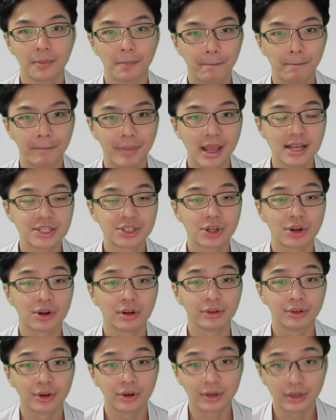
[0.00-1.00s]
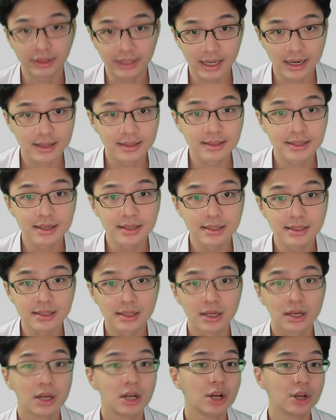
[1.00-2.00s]
based on your analysis,
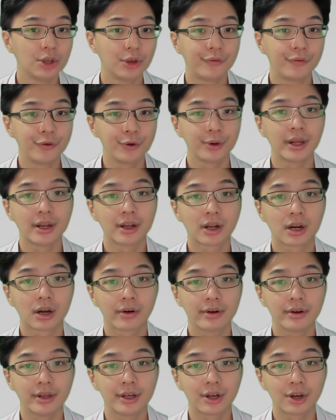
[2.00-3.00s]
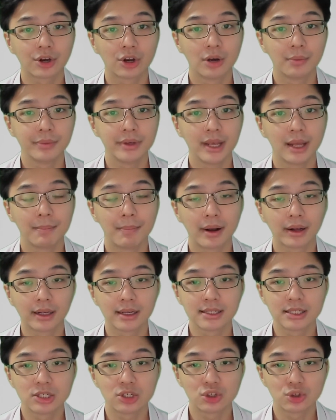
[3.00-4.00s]
you feel that the current economy and market
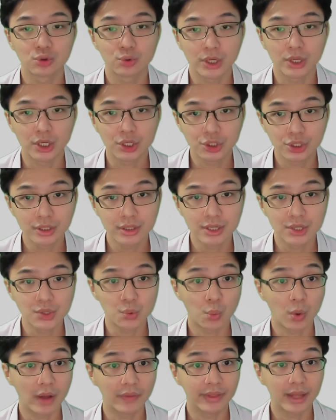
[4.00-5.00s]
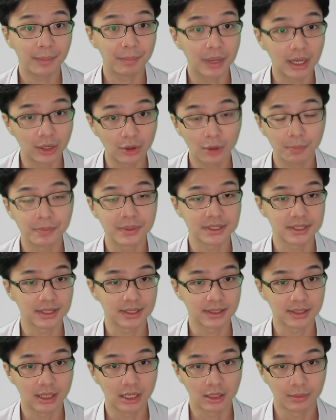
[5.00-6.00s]
situation is one that may not be
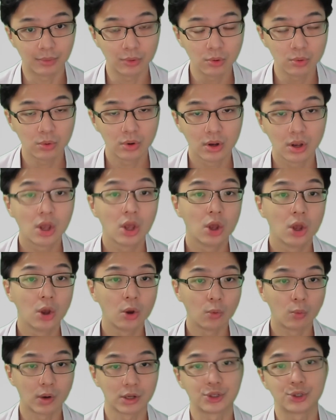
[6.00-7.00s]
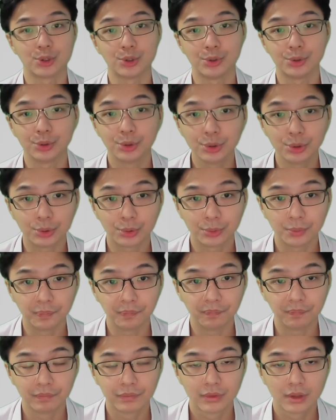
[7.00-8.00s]
sustainable, what should you do?
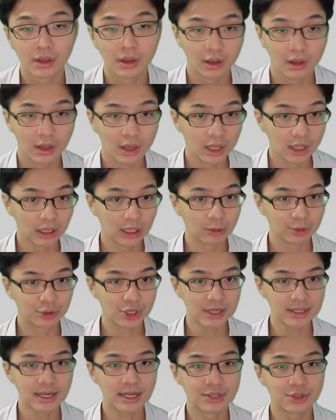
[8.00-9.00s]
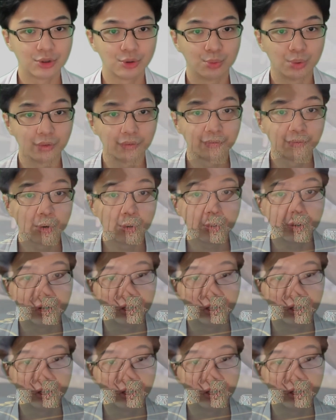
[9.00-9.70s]
Now, just as you would fold in a